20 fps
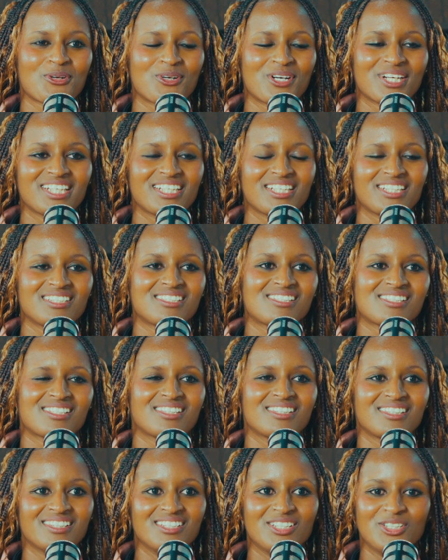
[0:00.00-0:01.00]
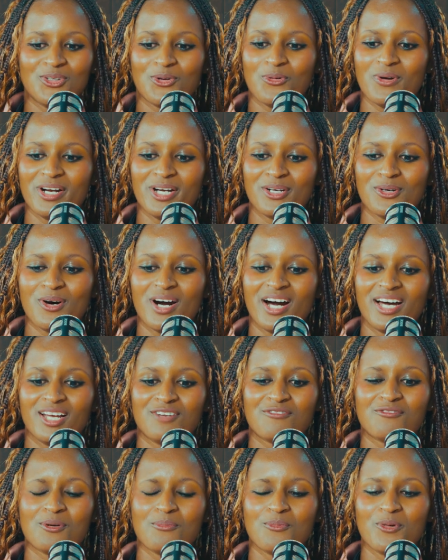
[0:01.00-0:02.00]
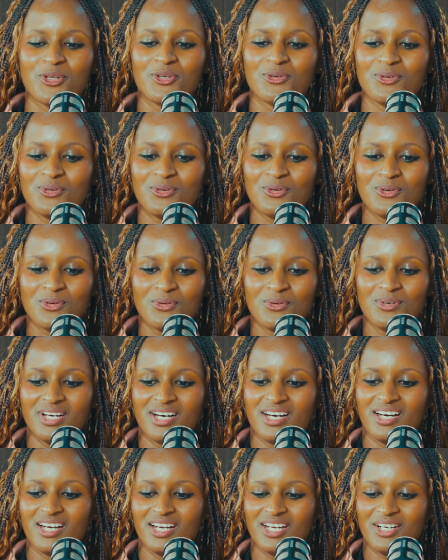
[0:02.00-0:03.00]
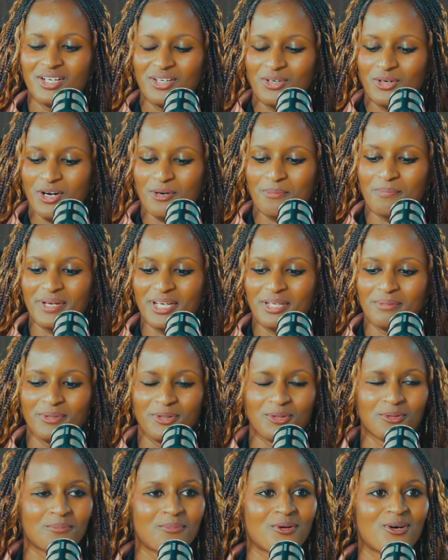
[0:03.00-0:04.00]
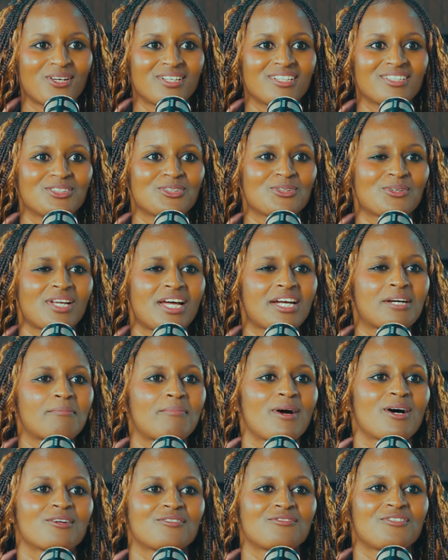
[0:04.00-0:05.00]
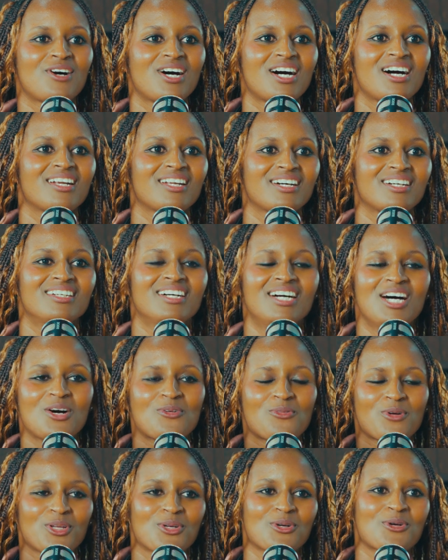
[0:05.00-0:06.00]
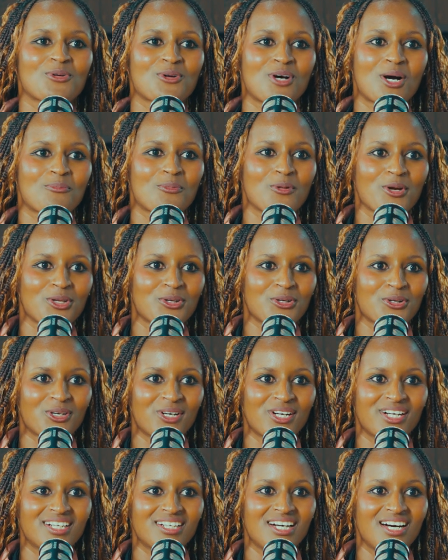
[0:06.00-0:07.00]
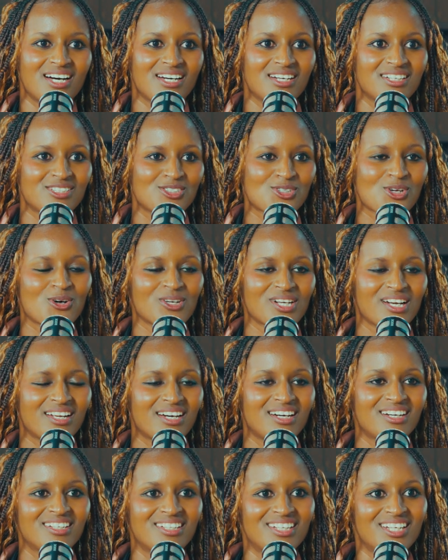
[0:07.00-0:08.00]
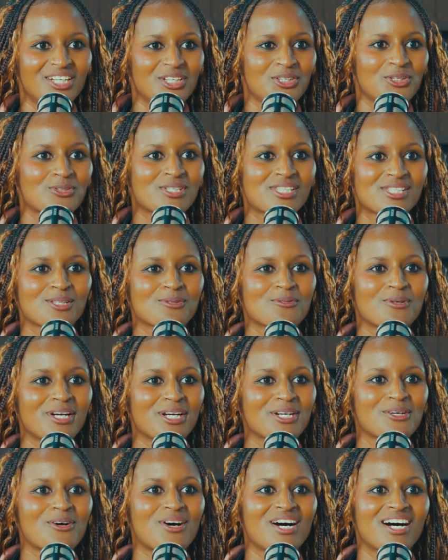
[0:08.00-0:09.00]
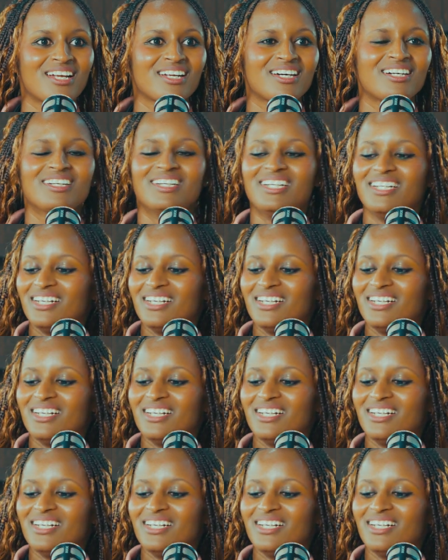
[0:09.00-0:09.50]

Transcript: you're a kid, you're wearing Ohana. From when you are a baby, you're born, you're like part of Ohana. When you grow up, when you're a toddler, you're still wearing Ohana.